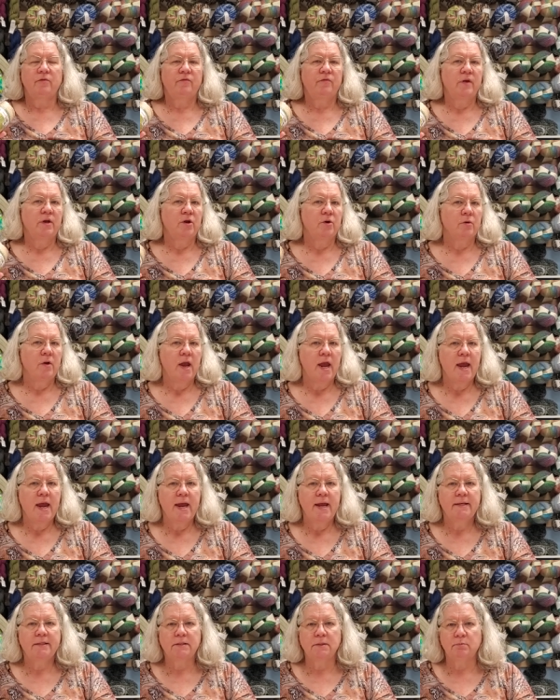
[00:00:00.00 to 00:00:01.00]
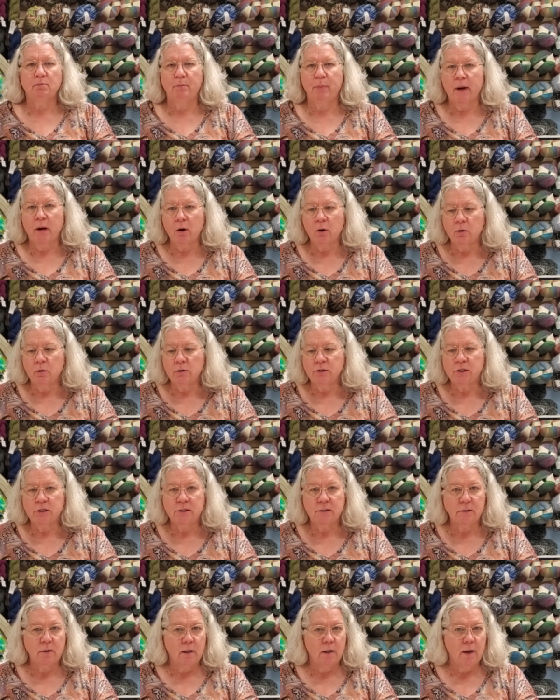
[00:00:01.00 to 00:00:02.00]
figure eights, barrel
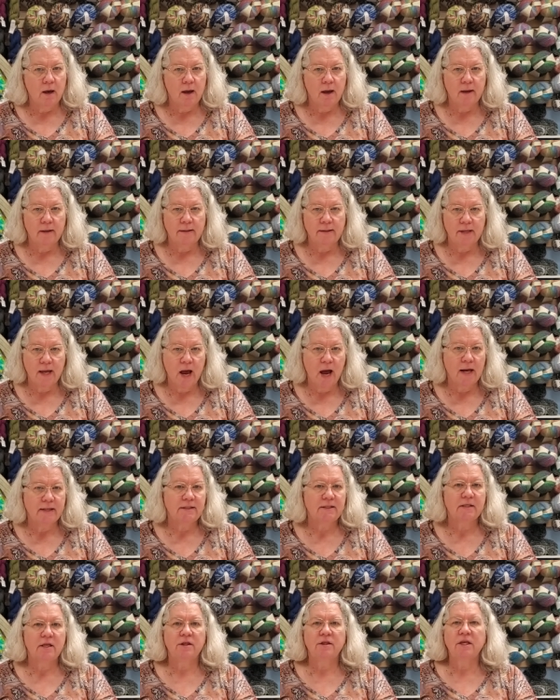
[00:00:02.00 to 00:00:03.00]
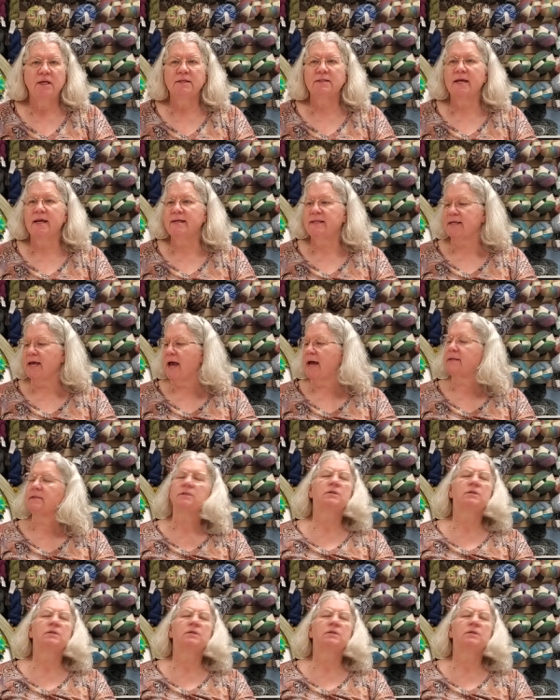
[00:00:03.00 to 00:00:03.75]
knots, things like that.